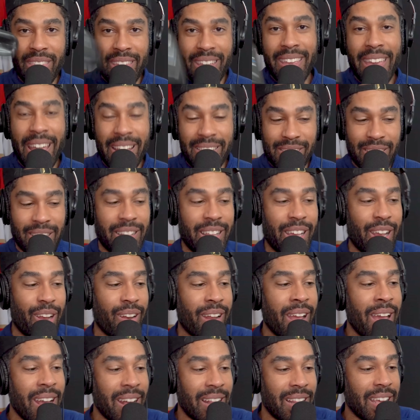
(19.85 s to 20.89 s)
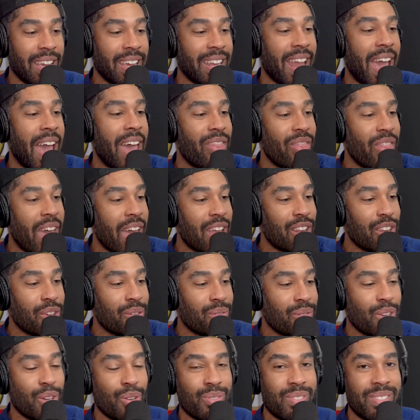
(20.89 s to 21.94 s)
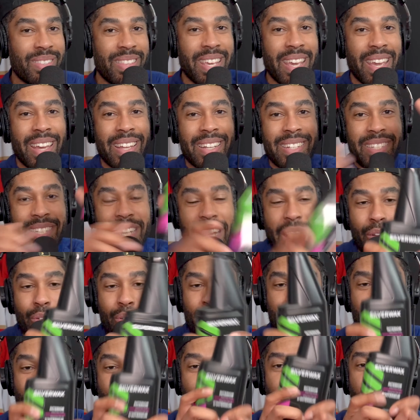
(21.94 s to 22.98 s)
gets clean. And then you use the Interior